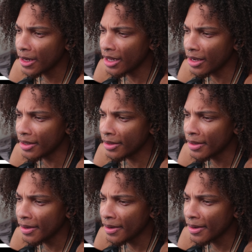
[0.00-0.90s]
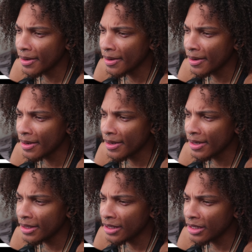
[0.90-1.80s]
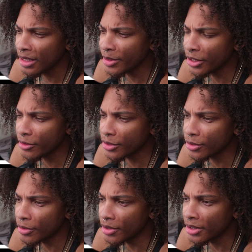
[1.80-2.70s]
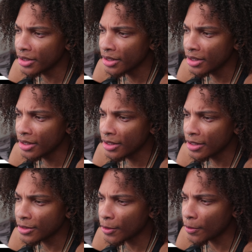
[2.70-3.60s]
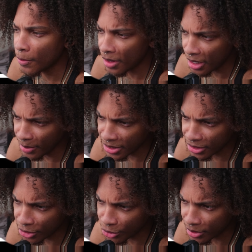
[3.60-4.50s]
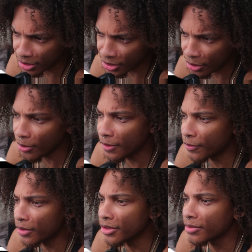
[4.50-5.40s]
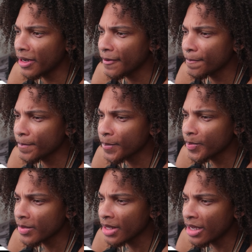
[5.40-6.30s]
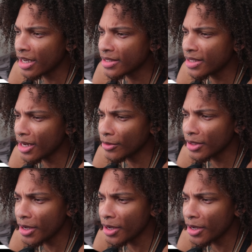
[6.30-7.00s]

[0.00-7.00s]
Hey, let me tell you a story. So, I'm a sentry in Snowdin Forest, right? I sit out